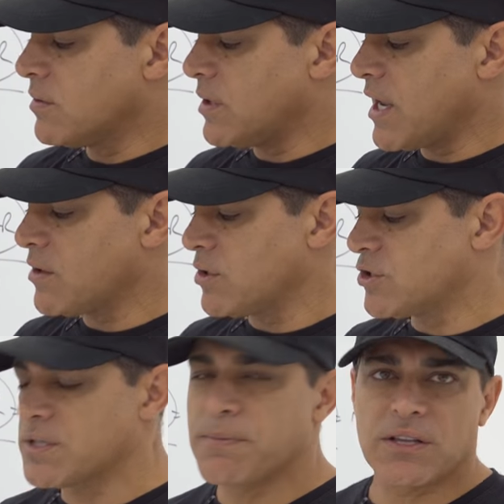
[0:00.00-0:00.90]
now you
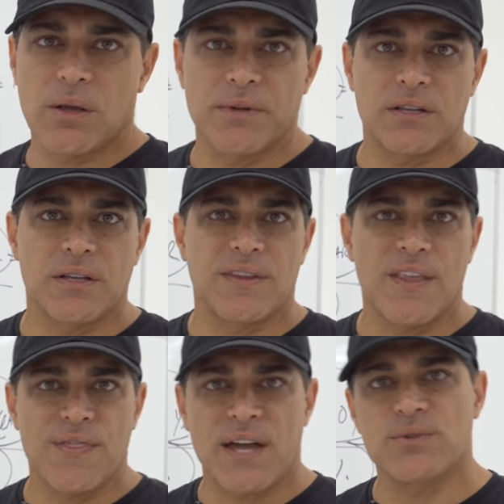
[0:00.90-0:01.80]
just picked up another
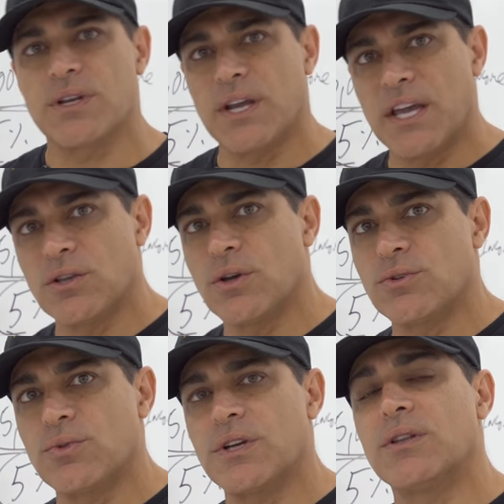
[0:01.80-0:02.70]

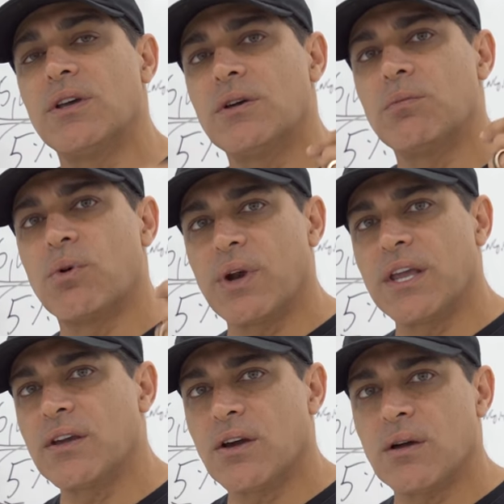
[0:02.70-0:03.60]
10,800 more
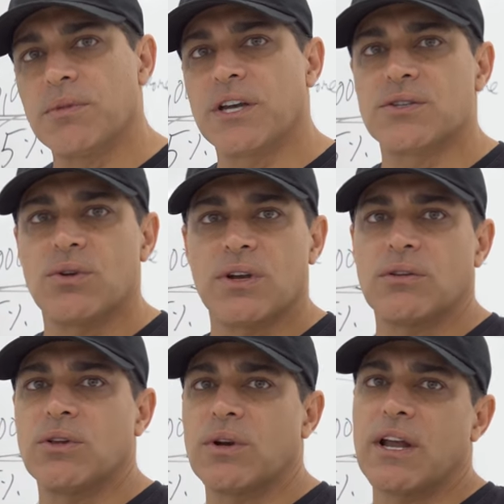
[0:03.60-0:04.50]
income because you
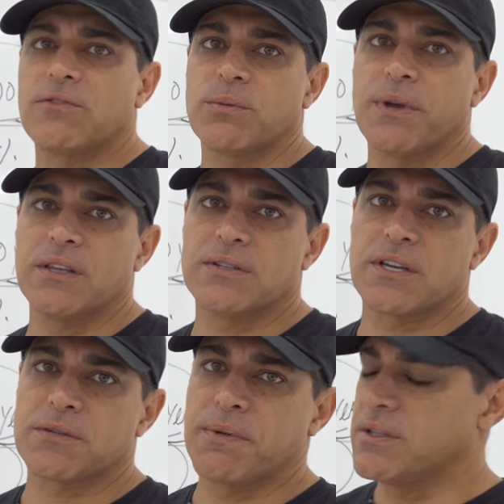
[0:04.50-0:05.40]
don't have to pay this
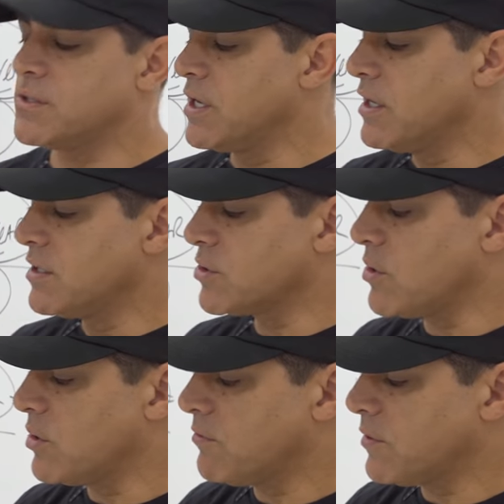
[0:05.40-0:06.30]
expense.
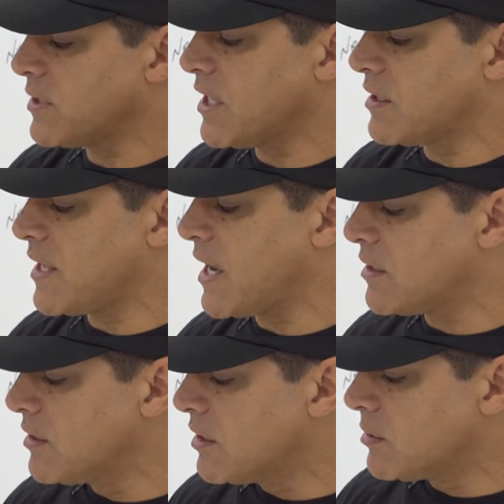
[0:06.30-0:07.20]
So if you take
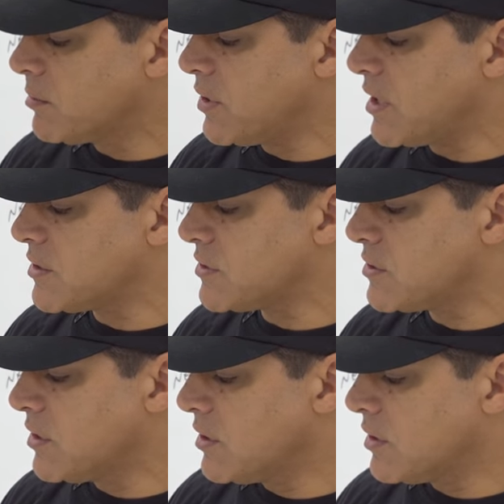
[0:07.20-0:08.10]
that
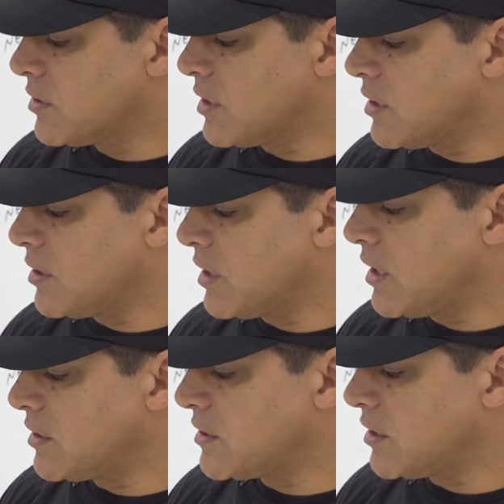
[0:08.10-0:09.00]
plus the
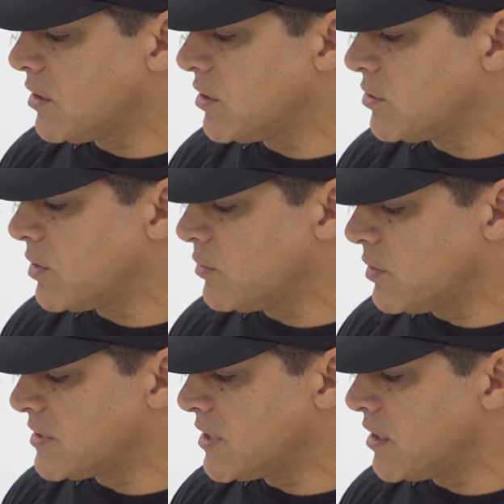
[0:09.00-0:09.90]
1,800
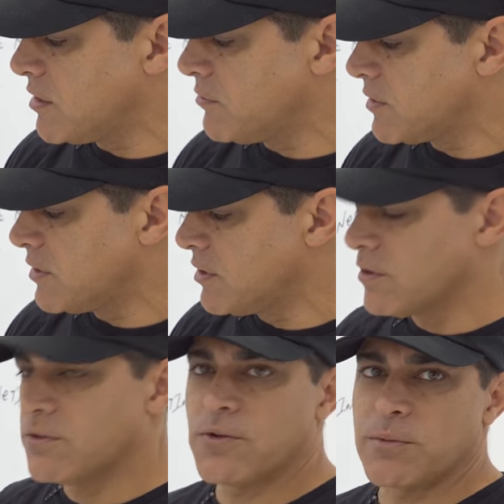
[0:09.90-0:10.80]
we saved
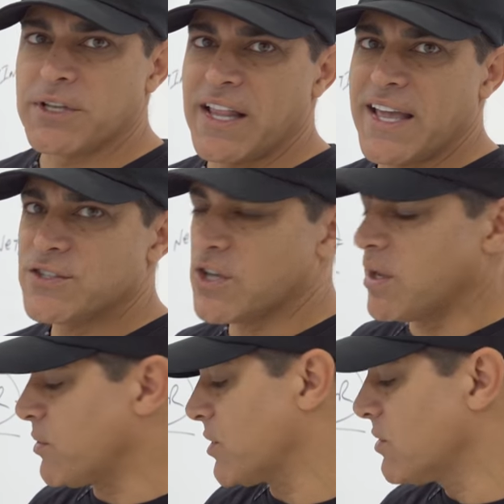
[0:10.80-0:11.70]
from the
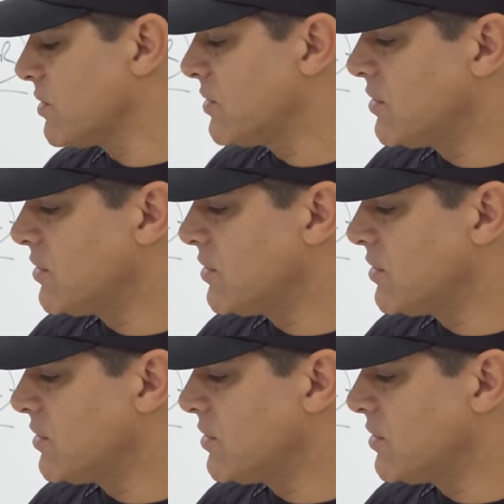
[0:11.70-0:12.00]
landscaper,